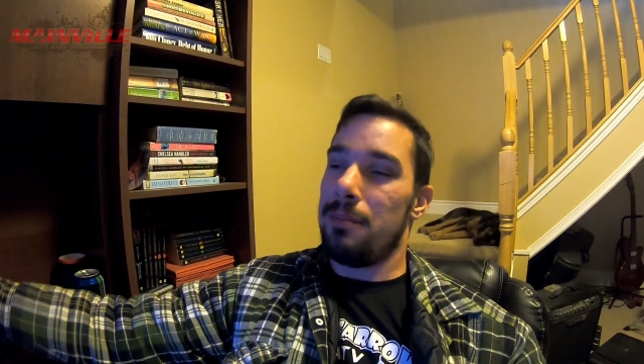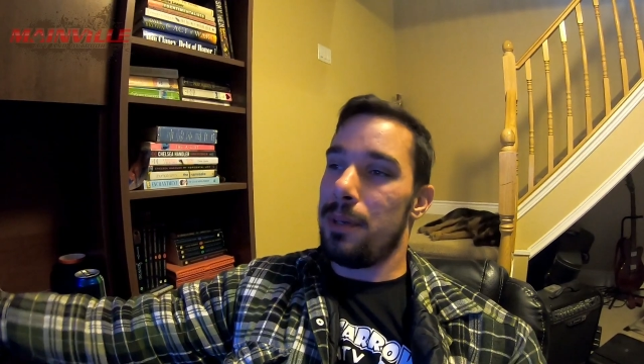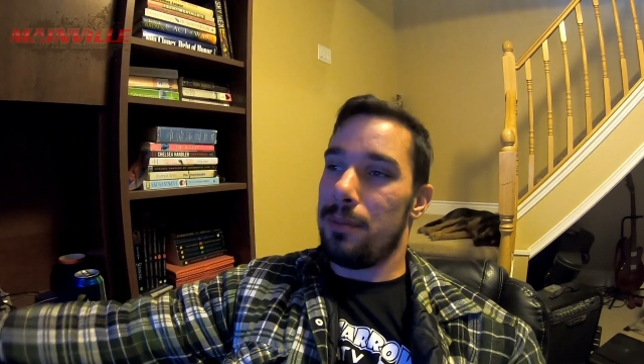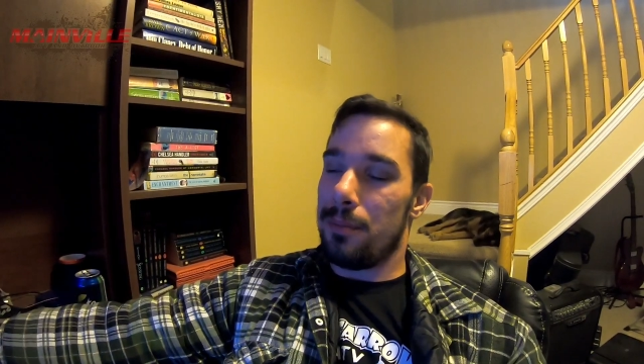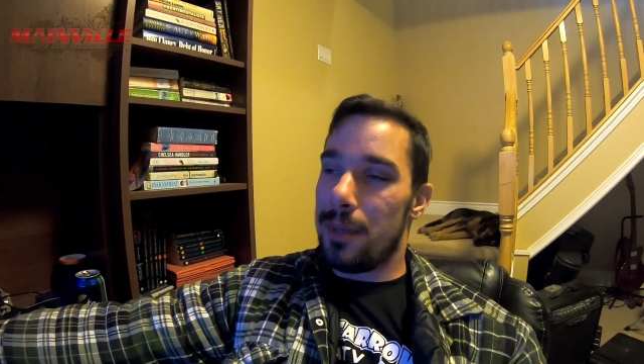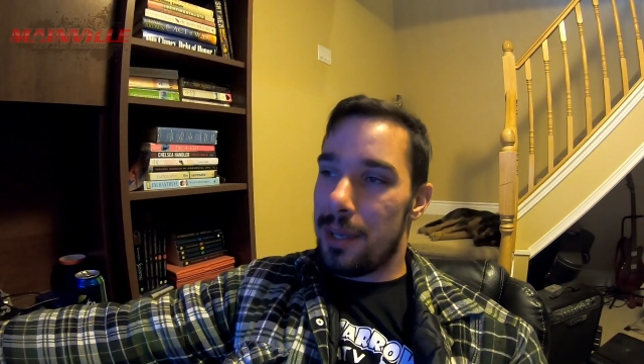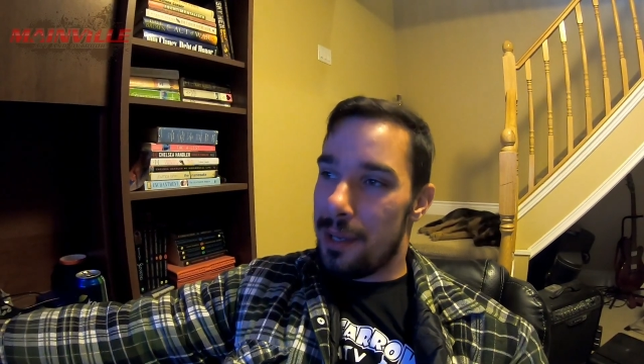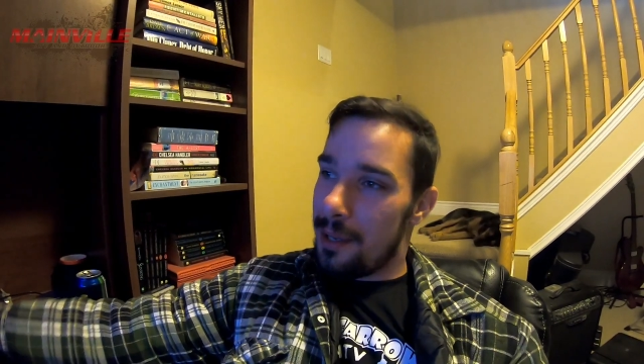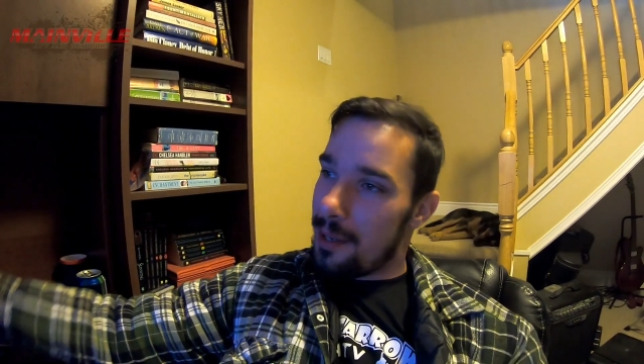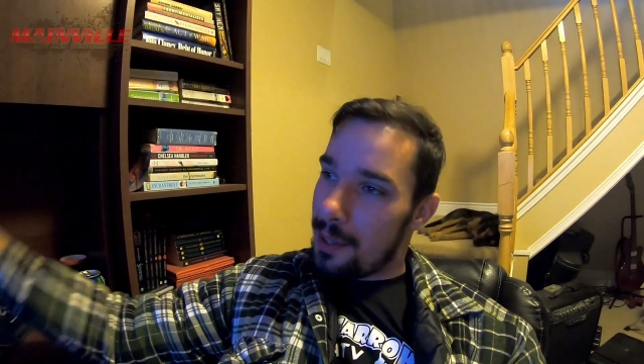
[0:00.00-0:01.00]
but
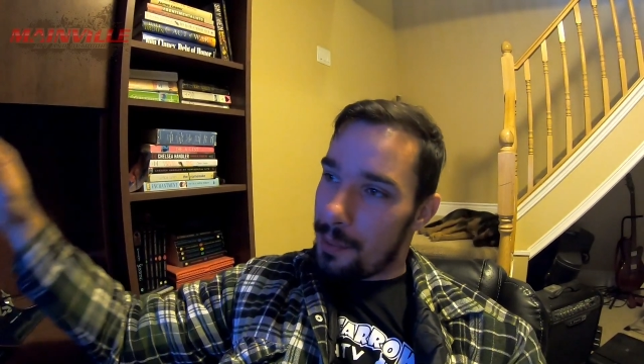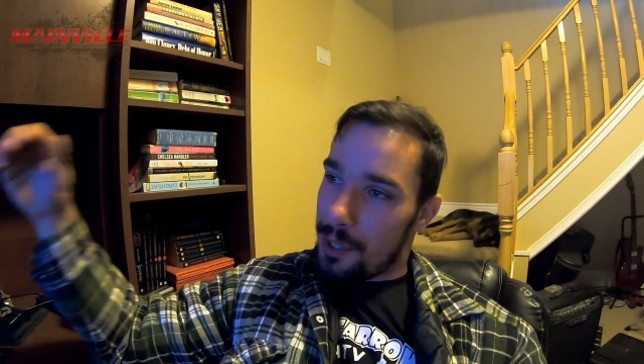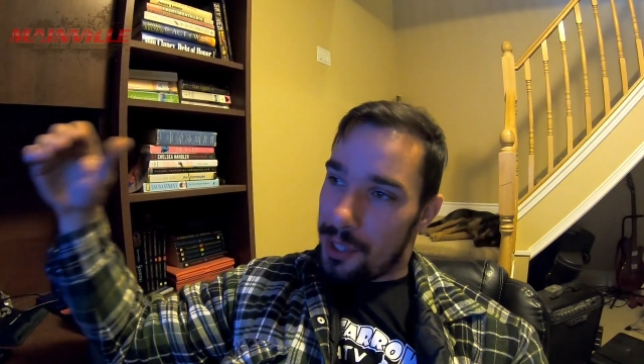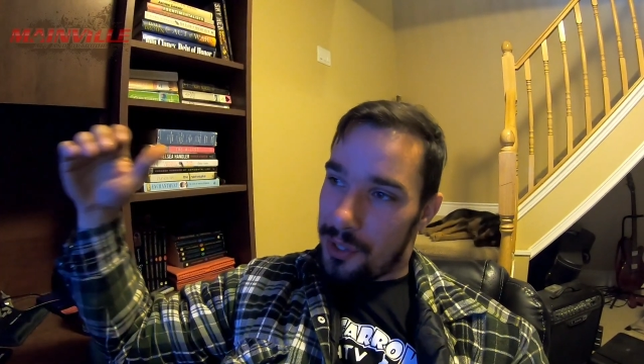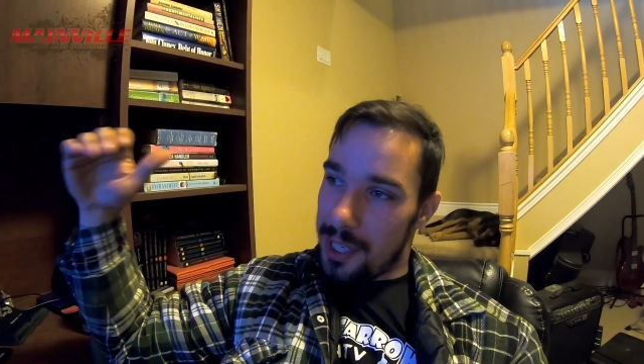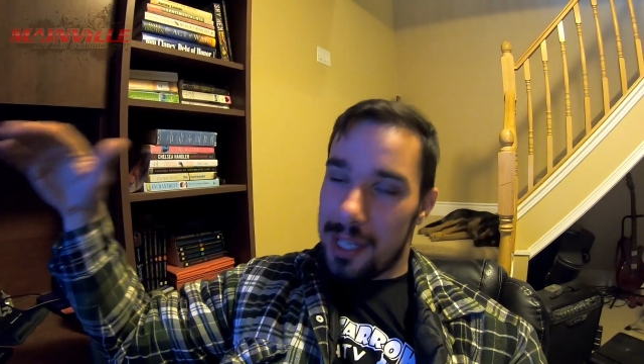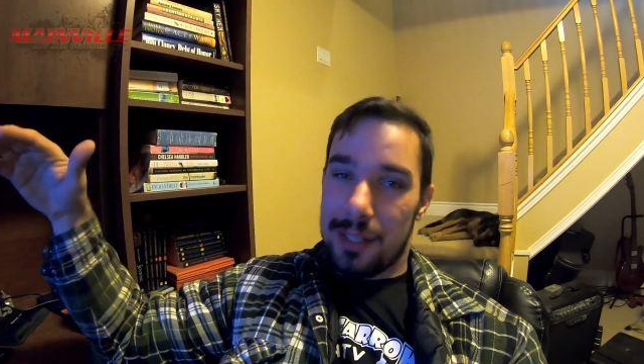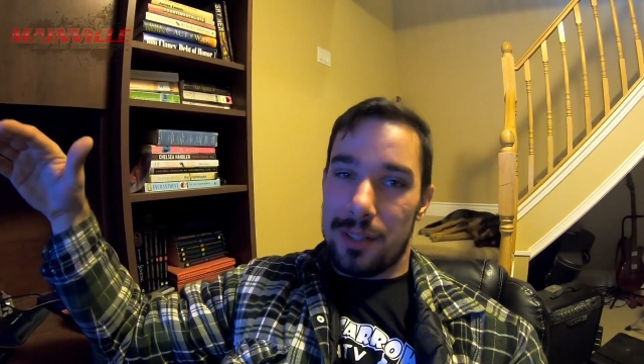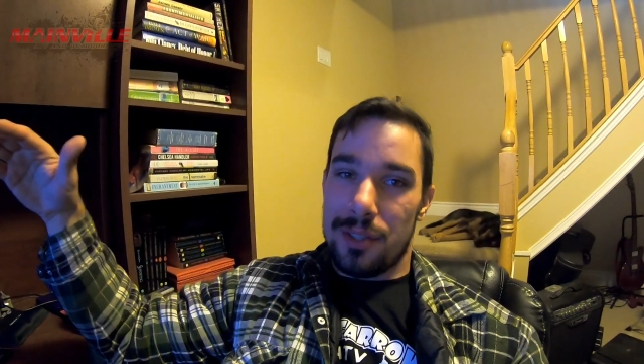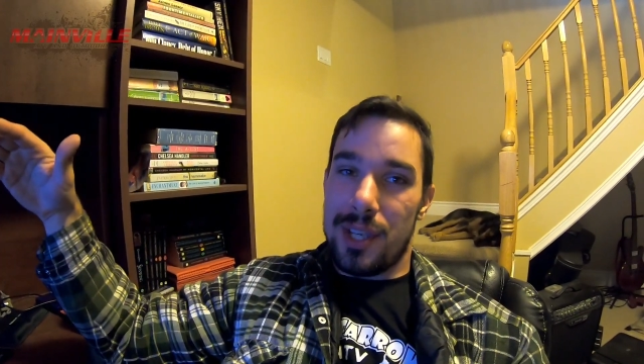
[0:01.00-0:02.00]
we're just sticking
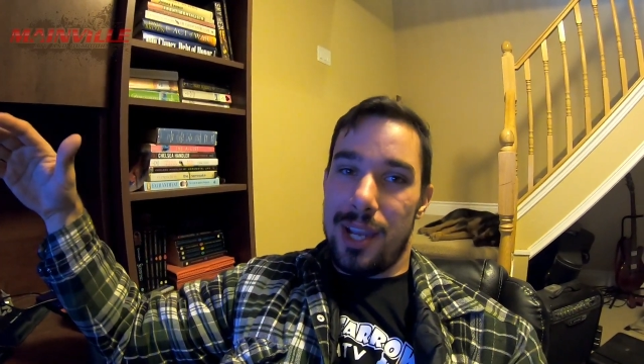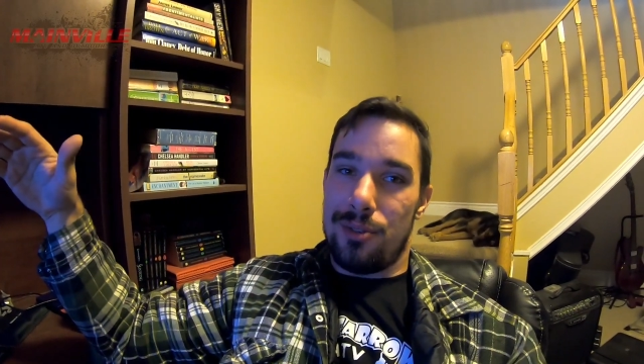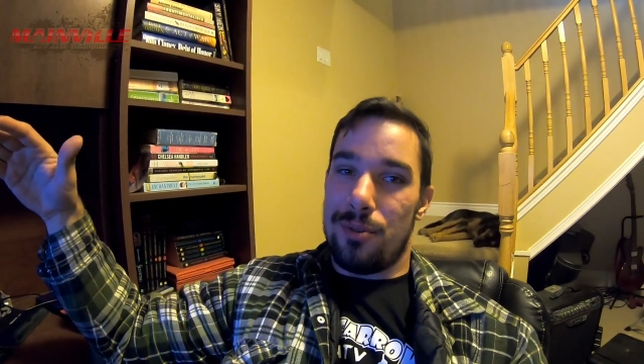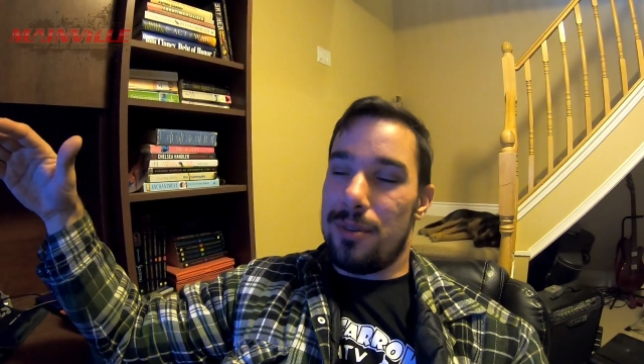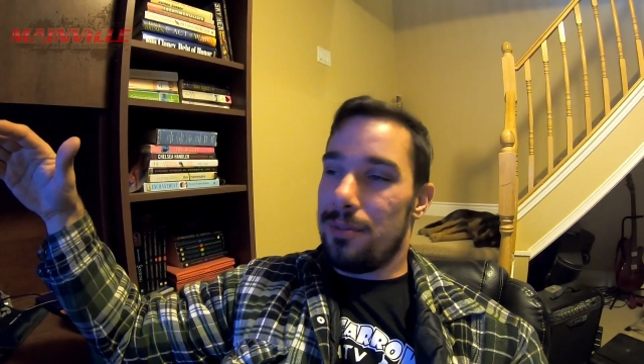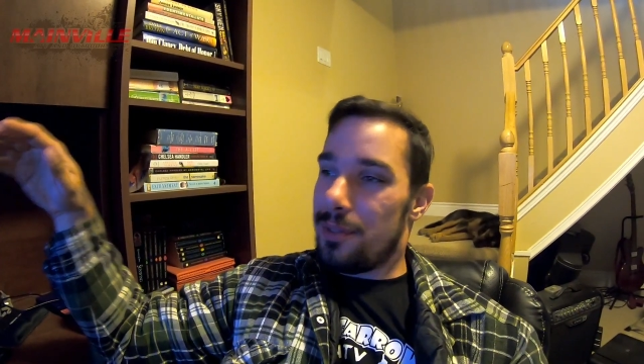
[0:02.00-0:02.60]
to the schedule.